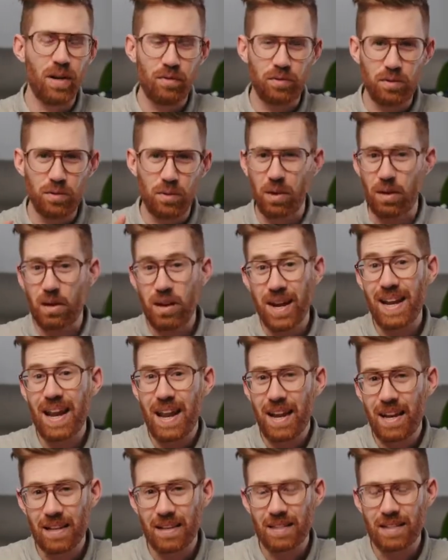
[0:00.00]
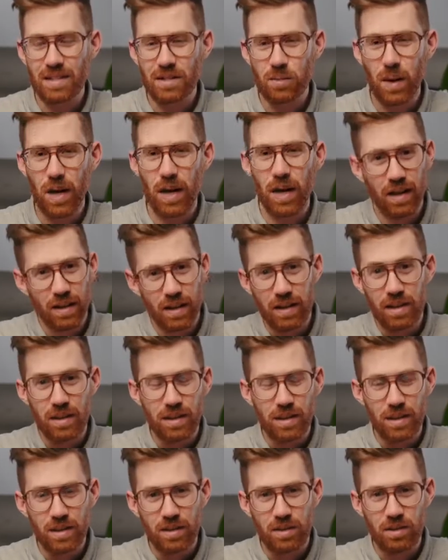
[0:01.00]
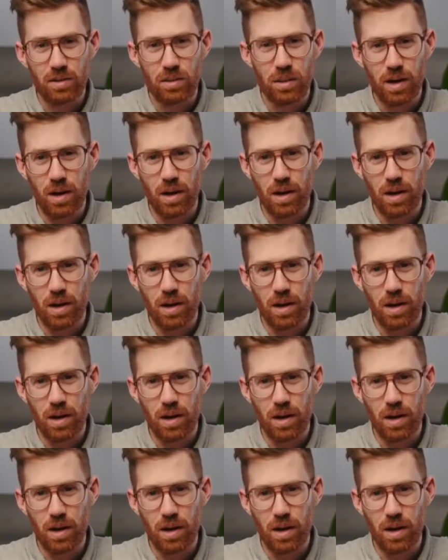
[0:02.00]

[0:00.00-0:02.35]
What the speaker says: If you are not editing this way, you